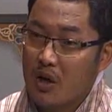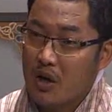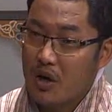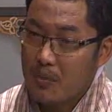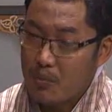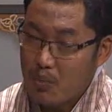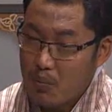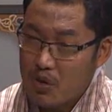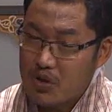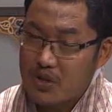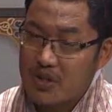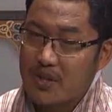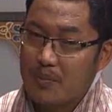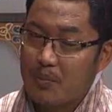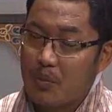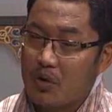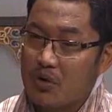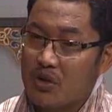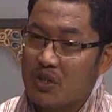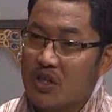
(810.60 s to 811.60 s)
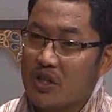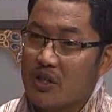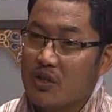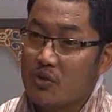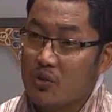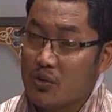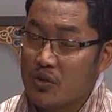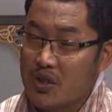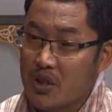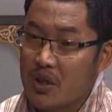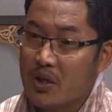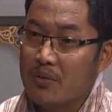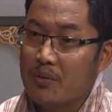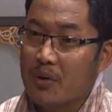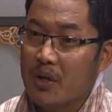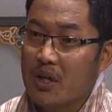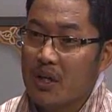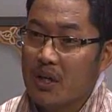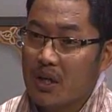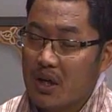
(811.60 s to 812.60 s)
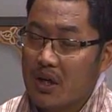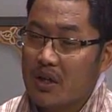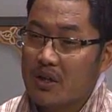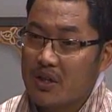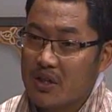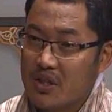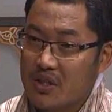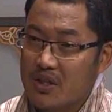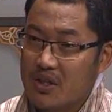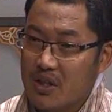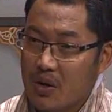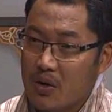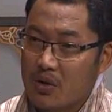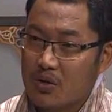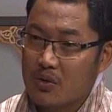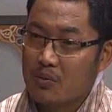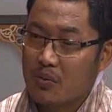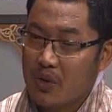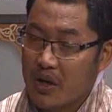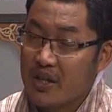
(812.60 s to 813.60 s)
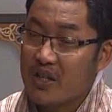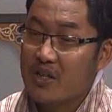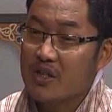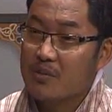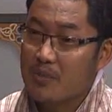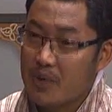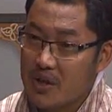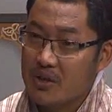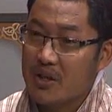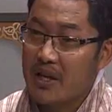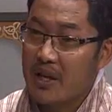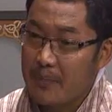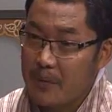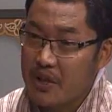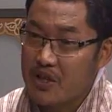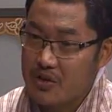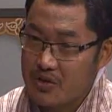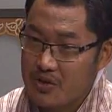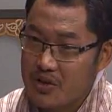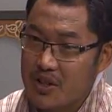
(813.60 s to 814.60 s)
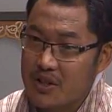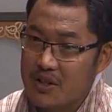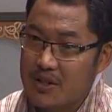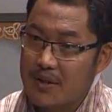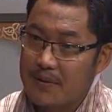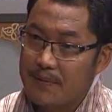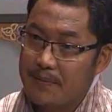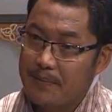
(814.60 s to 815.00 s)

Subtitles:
most importantly, to serve this Tsawasum and their majesties.